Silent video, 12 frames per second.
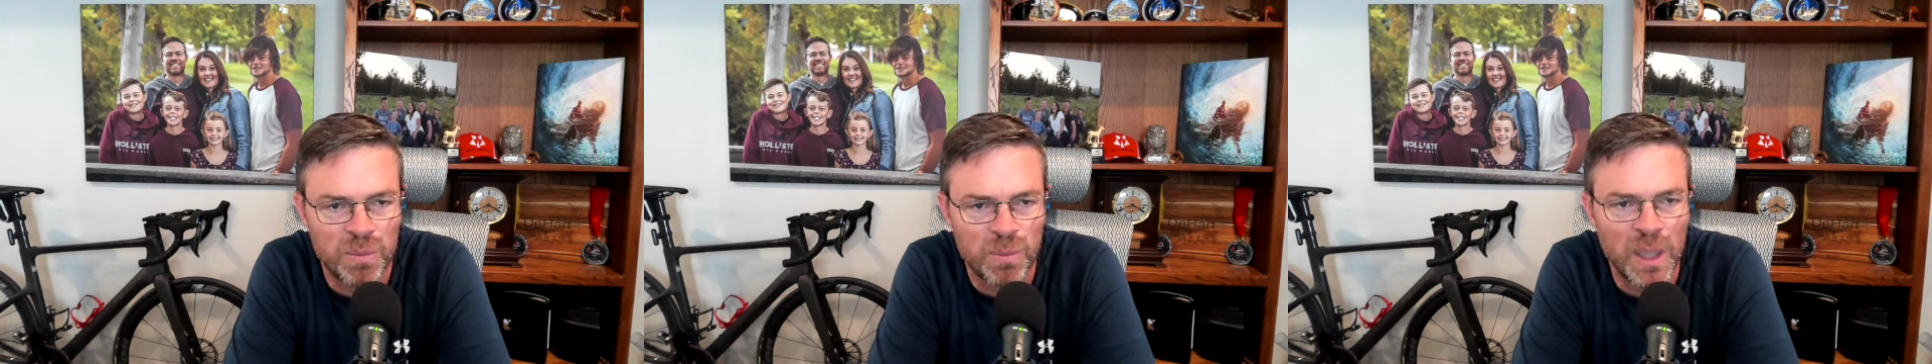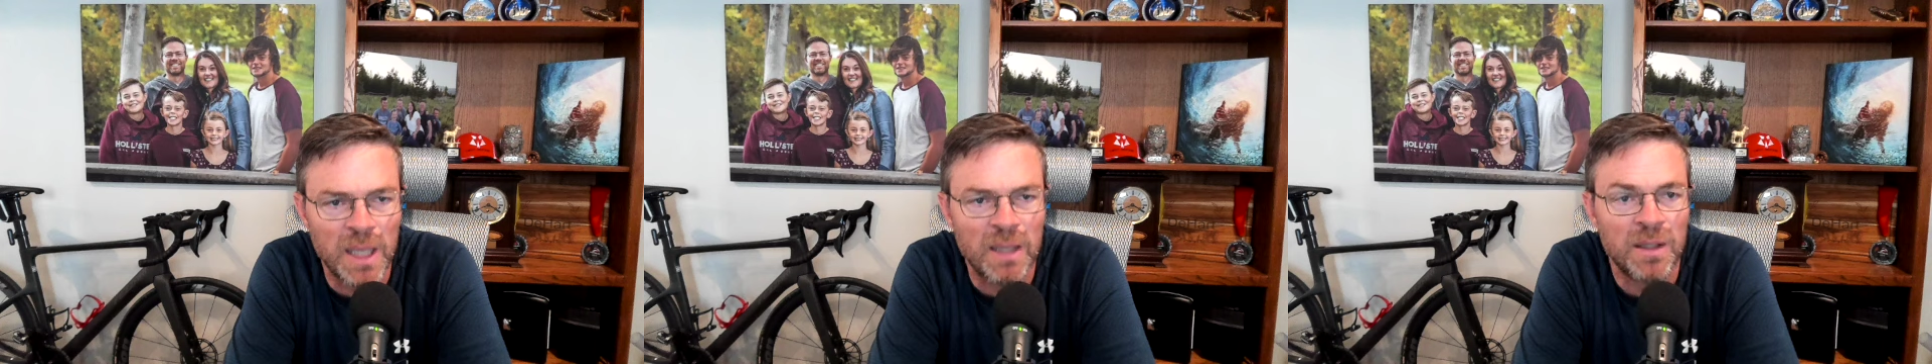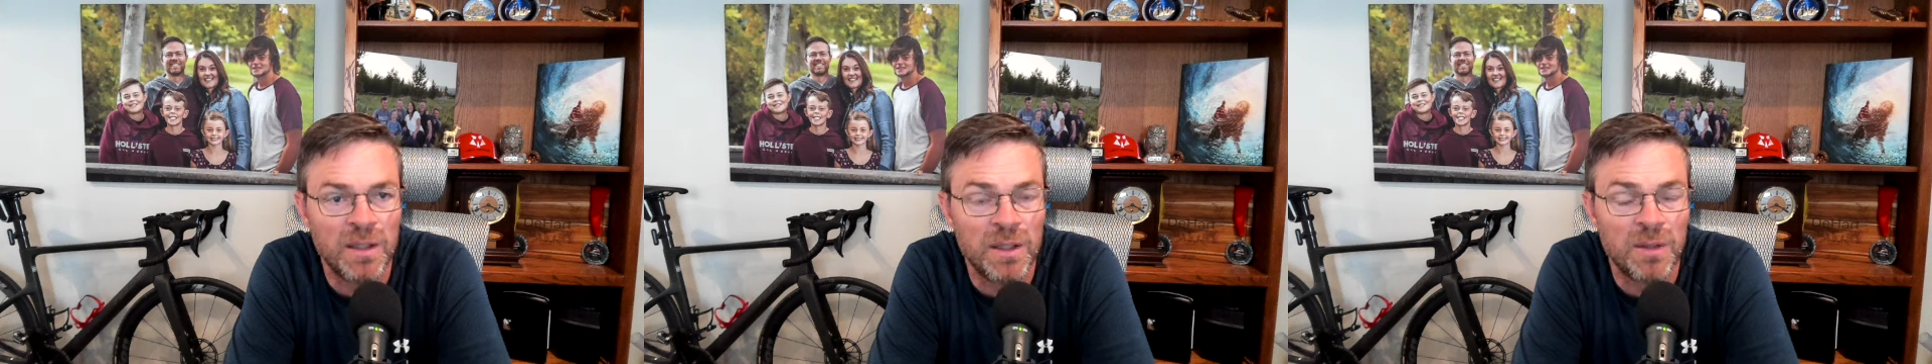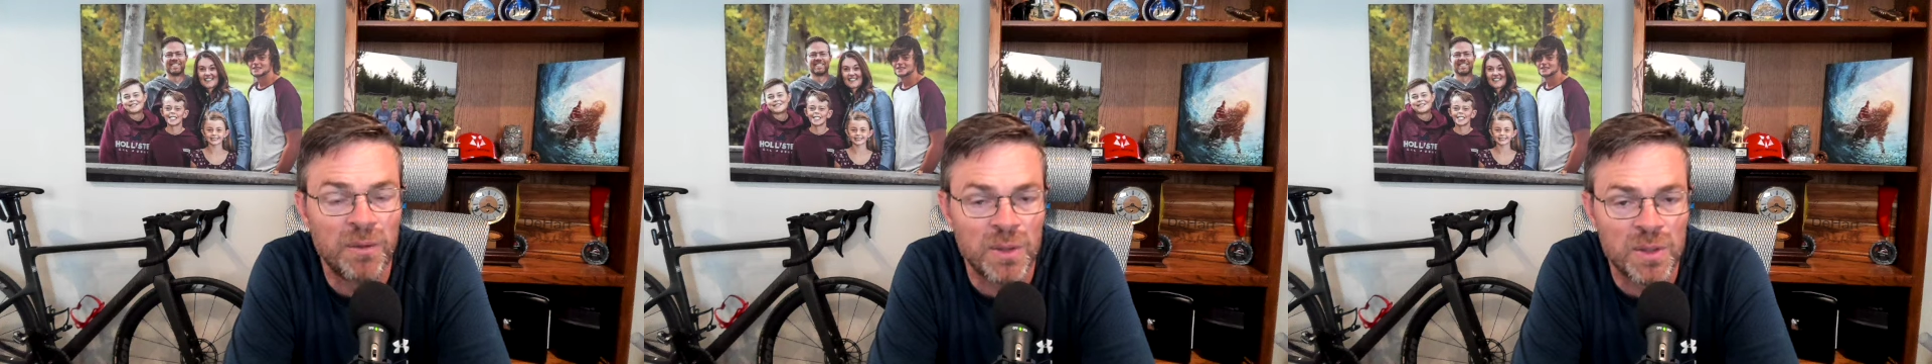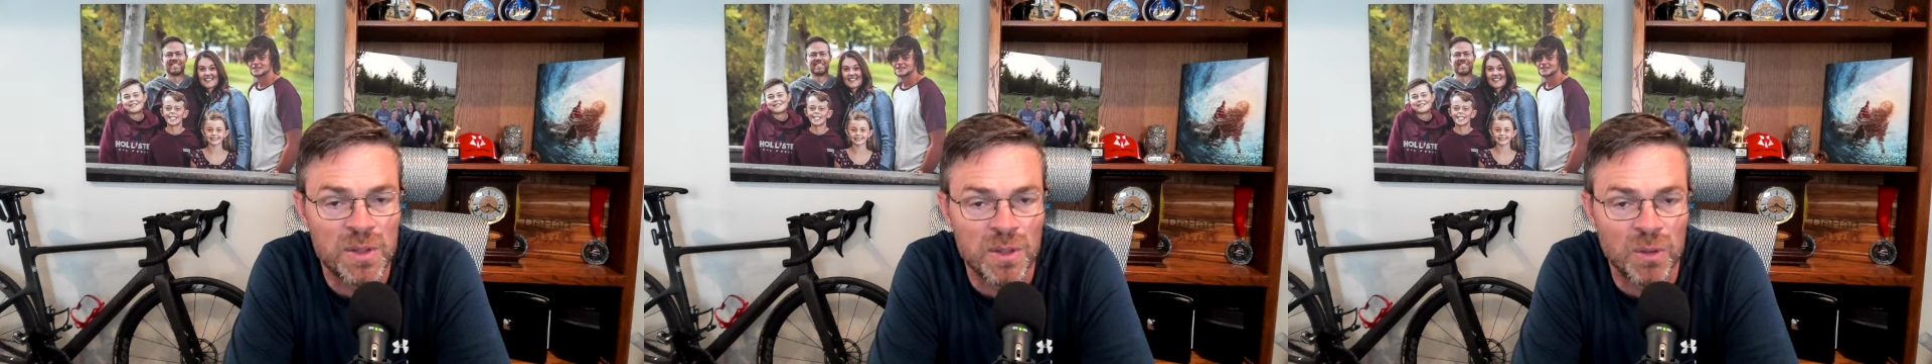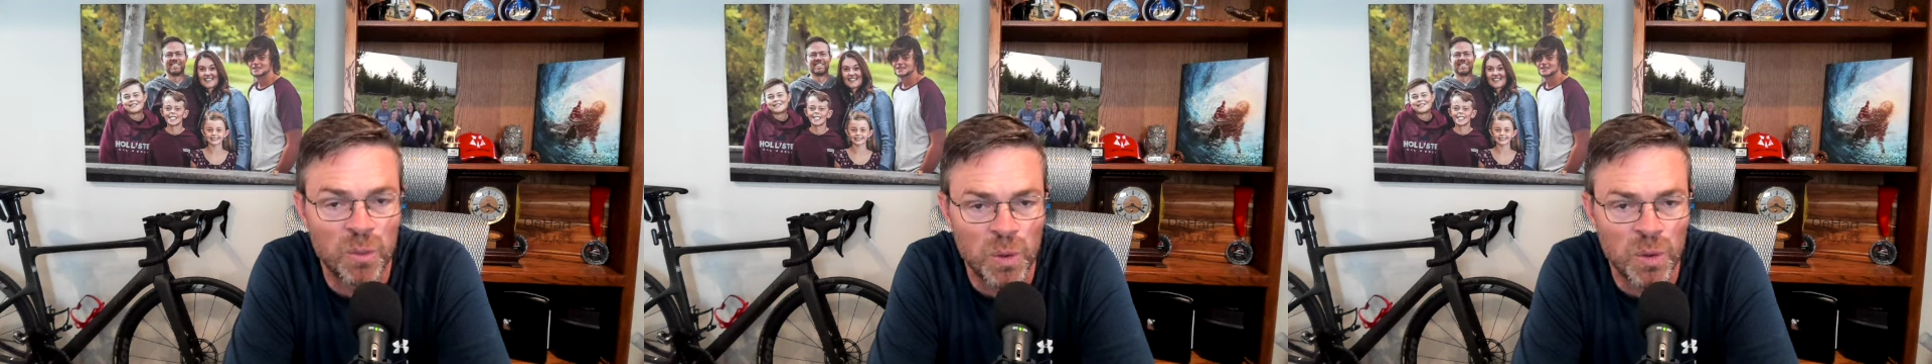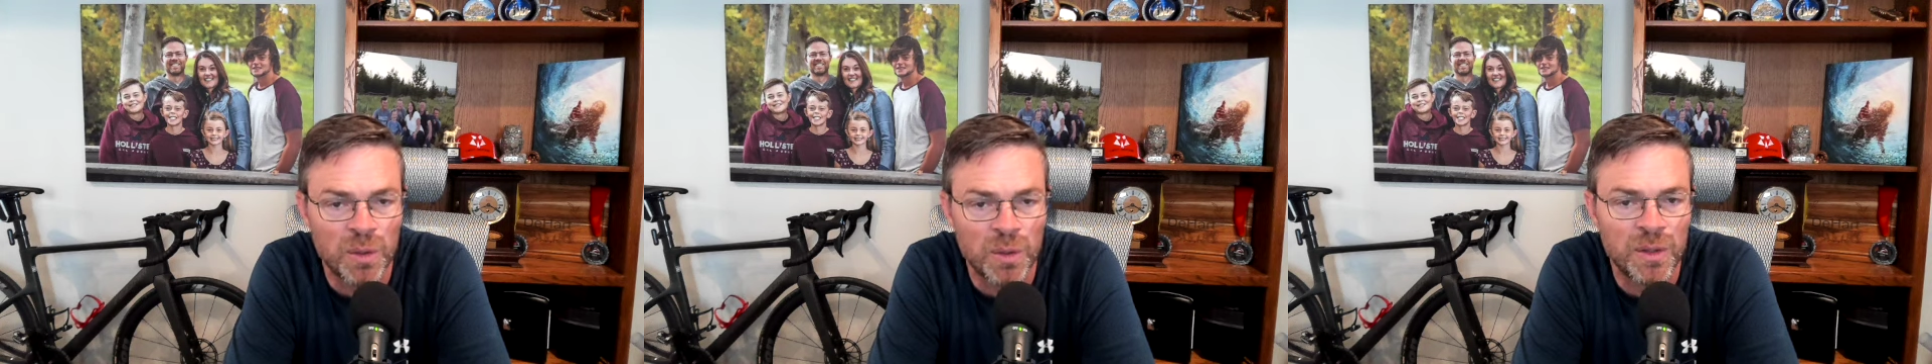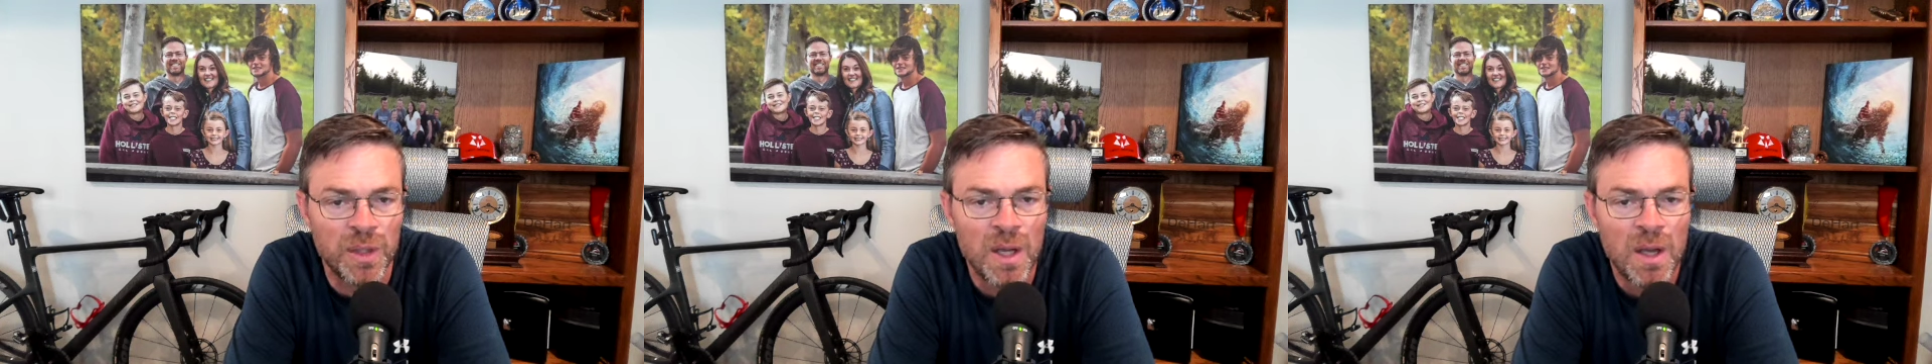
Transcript: making a difference in the world